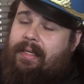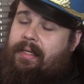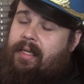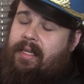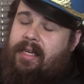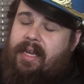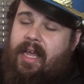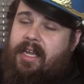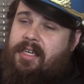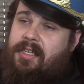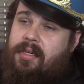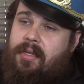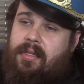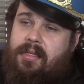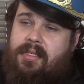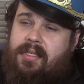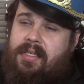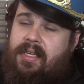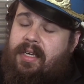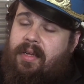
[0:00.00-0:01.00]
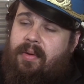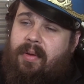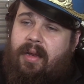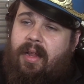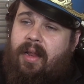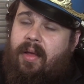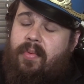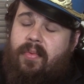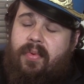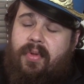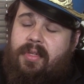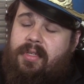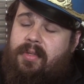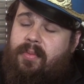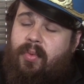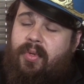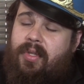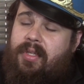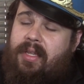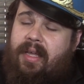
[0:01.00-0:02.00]
national secret. I
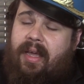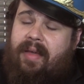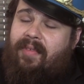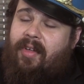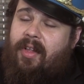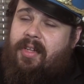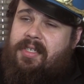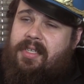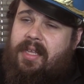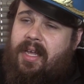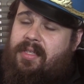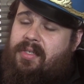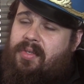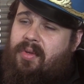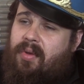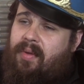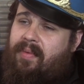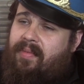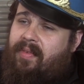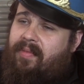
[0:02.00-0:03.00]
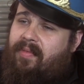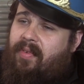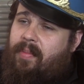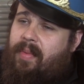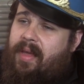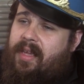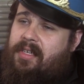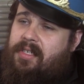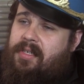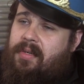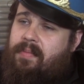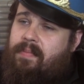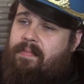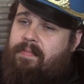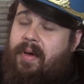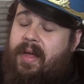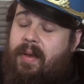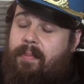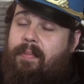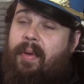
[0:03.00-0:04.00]
wouldn't divulge that sort of information.
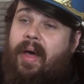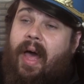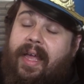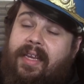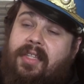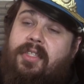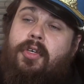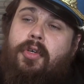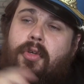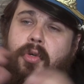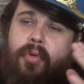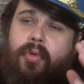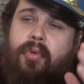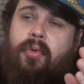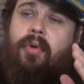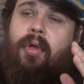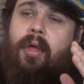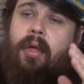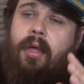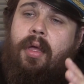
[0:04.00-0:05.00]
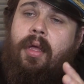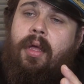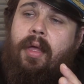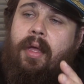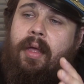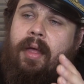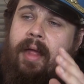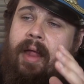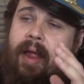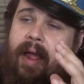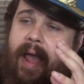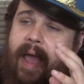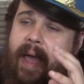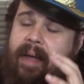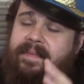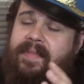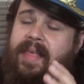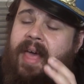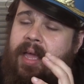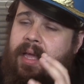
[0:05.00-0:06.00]
But I do
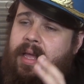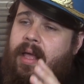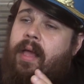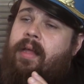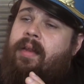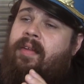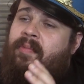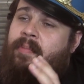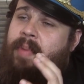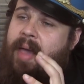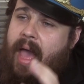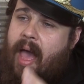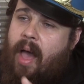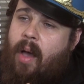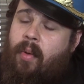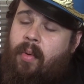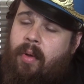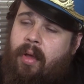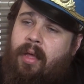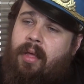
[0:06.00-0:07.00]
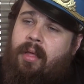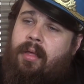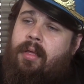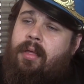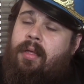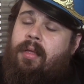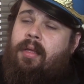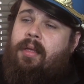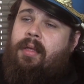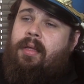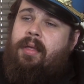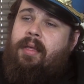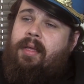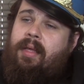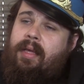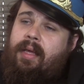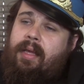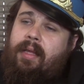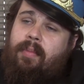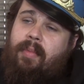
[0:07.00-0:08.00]
have that kind of power
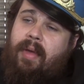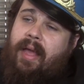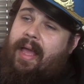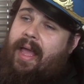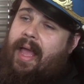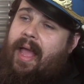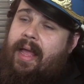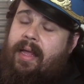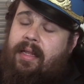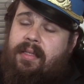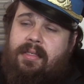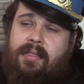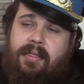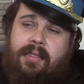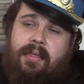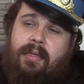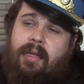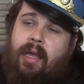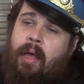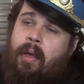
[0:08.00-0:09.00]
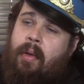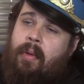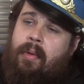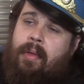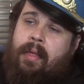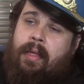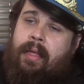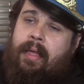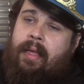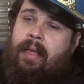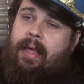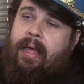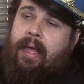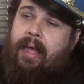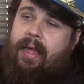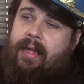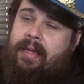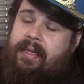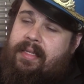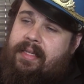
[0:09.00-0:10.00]
in my hands, you know.
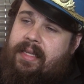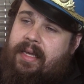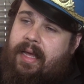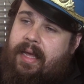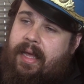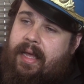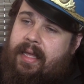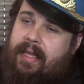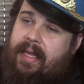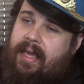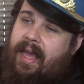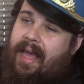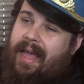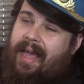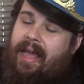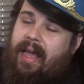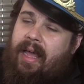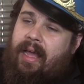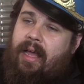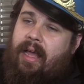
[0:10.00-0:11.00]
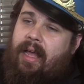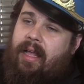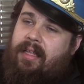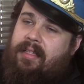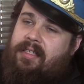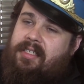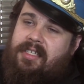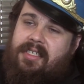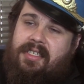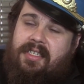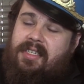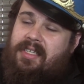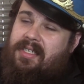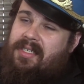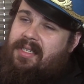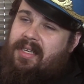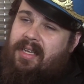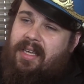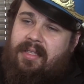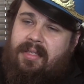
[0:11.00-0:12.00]
And yeah, I'll
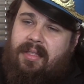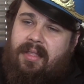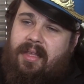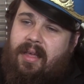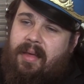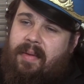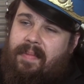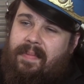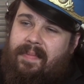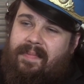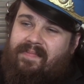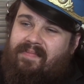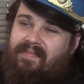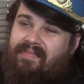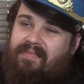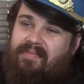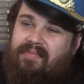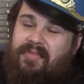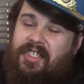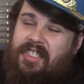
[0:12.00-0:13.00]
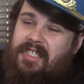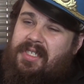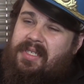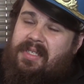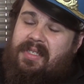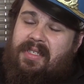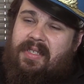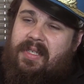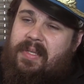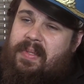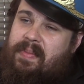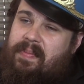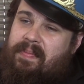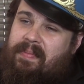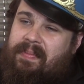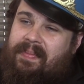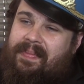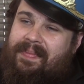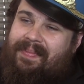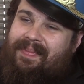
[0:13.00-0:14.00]
just say to them, just
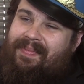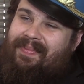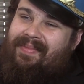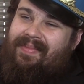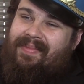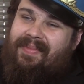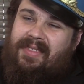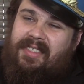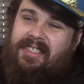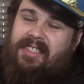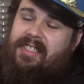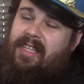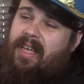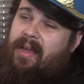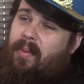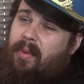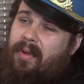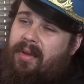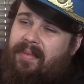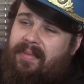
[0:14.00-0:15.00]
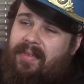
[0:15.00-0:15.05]
like one